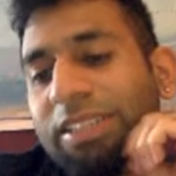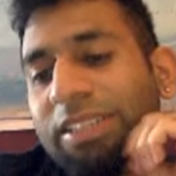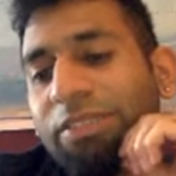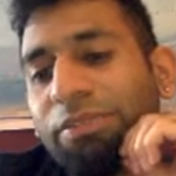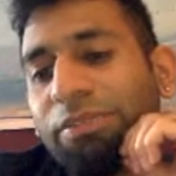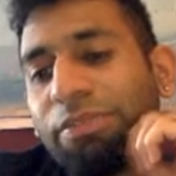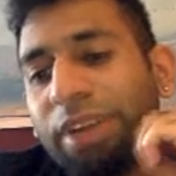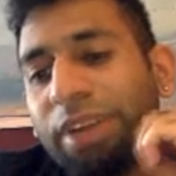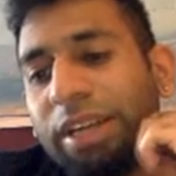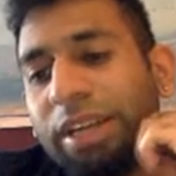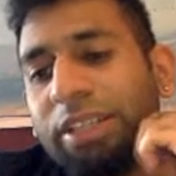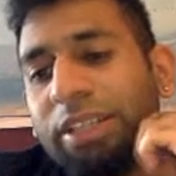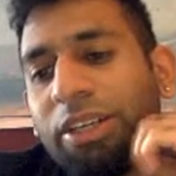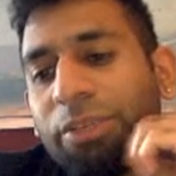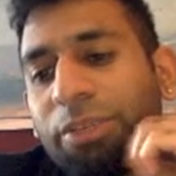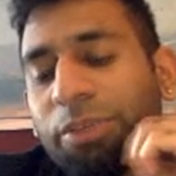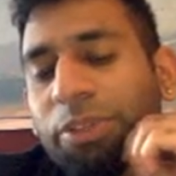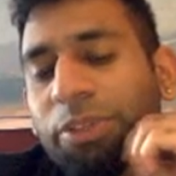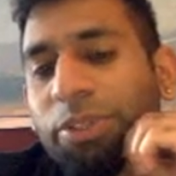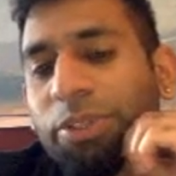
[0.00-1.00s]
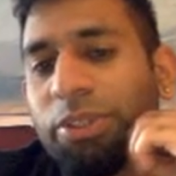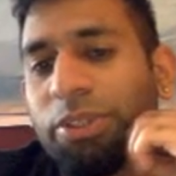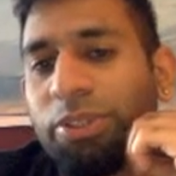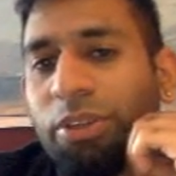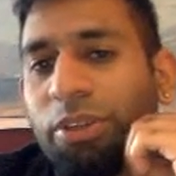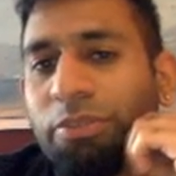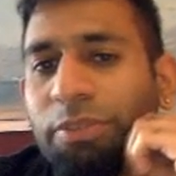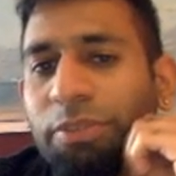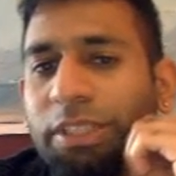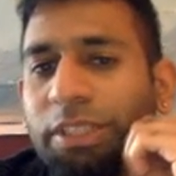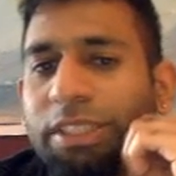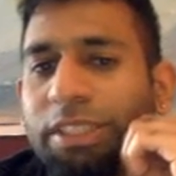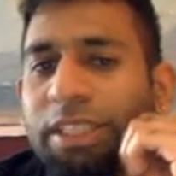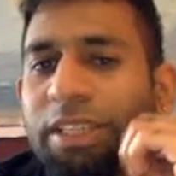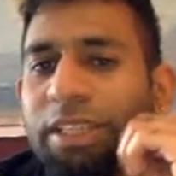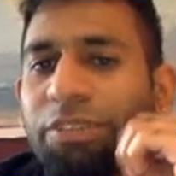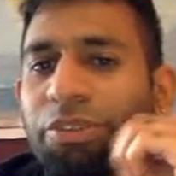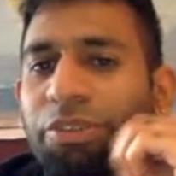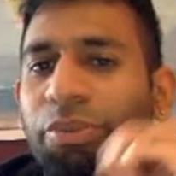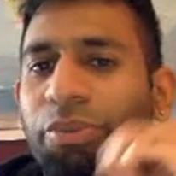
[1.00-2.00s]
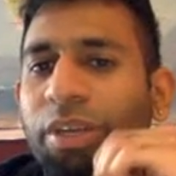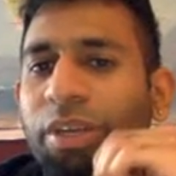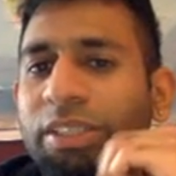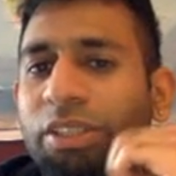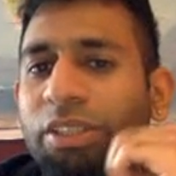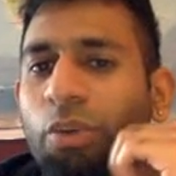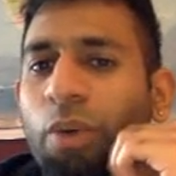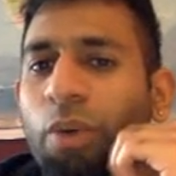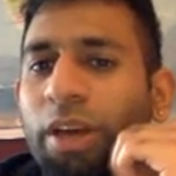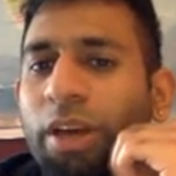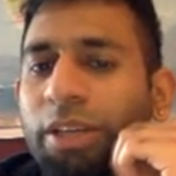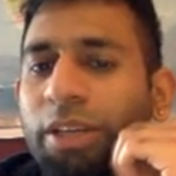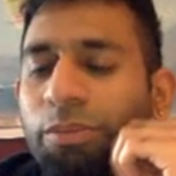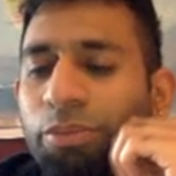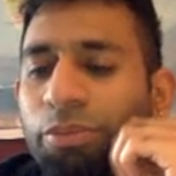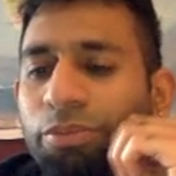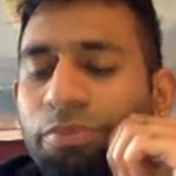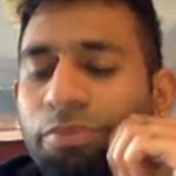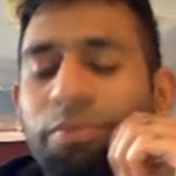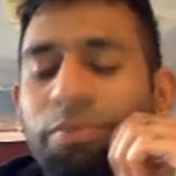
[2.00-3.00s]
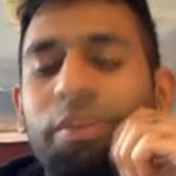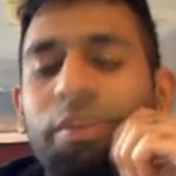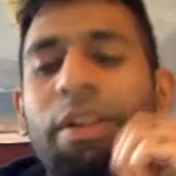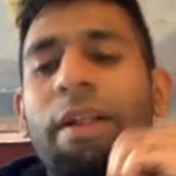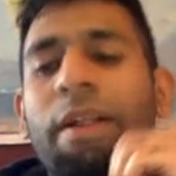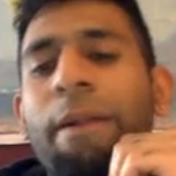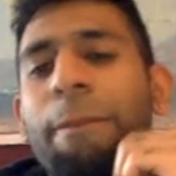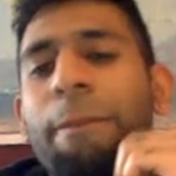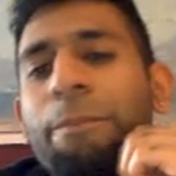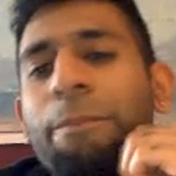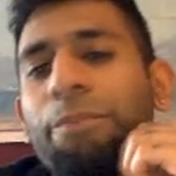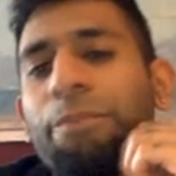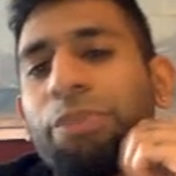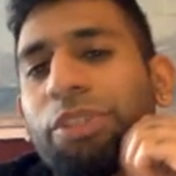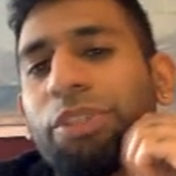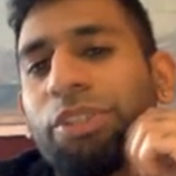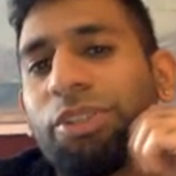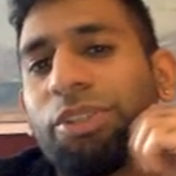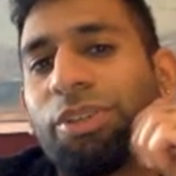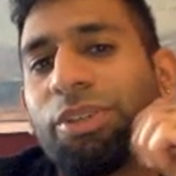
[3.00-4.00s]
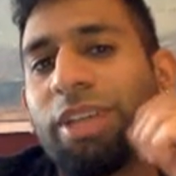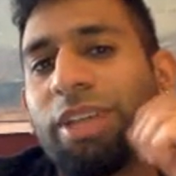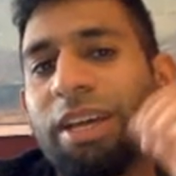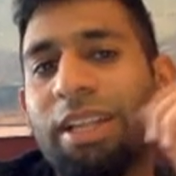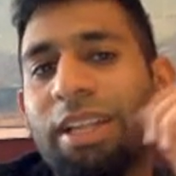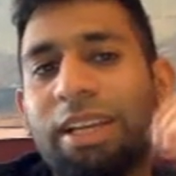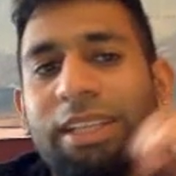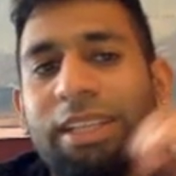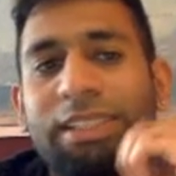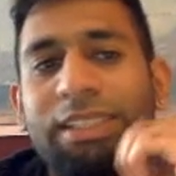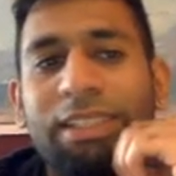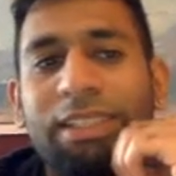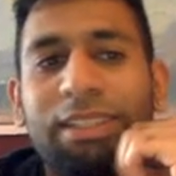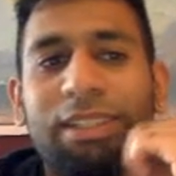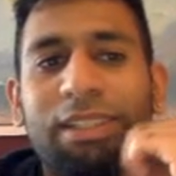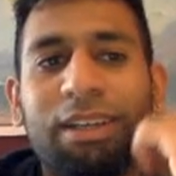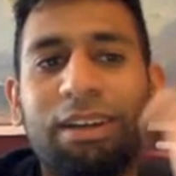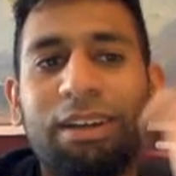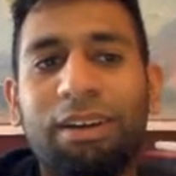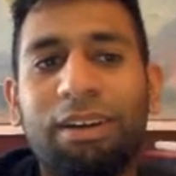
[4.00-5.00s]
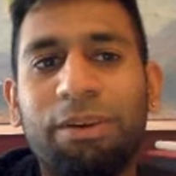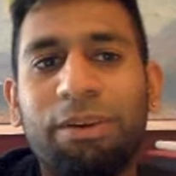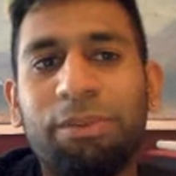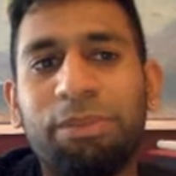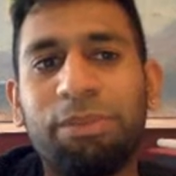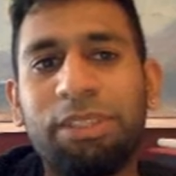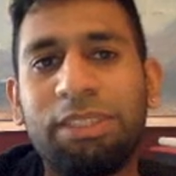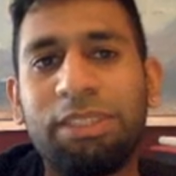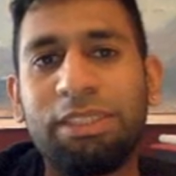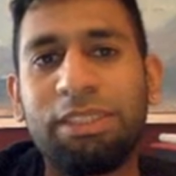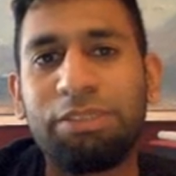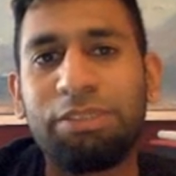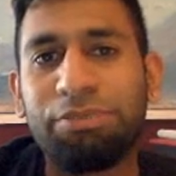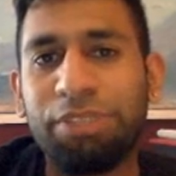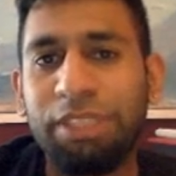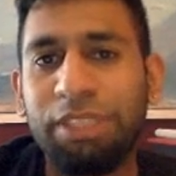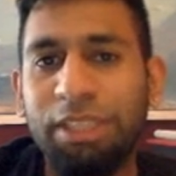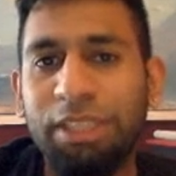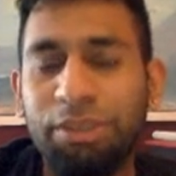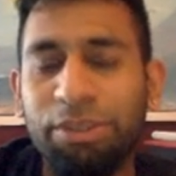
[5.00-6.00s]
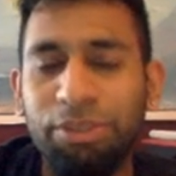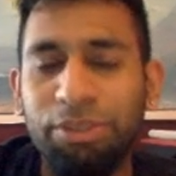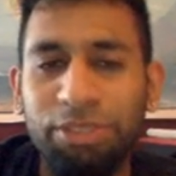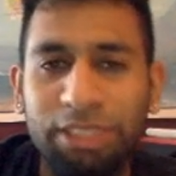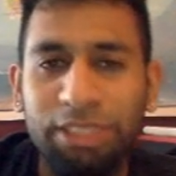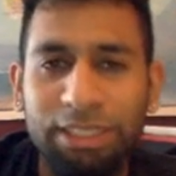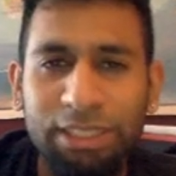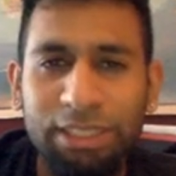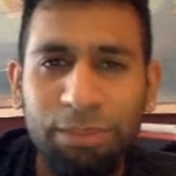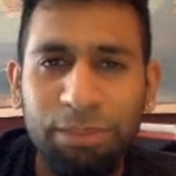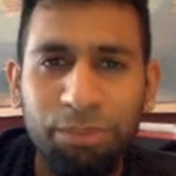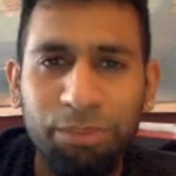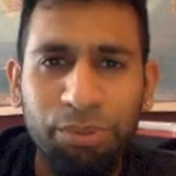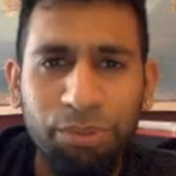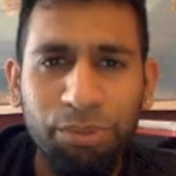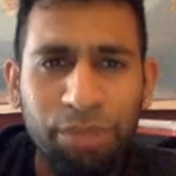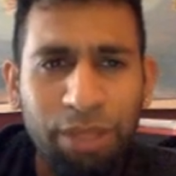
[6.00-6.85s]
very hard puzzle to solve because it requires a quiet move. So yeah, like I said, this is a free account on Chess Tempo.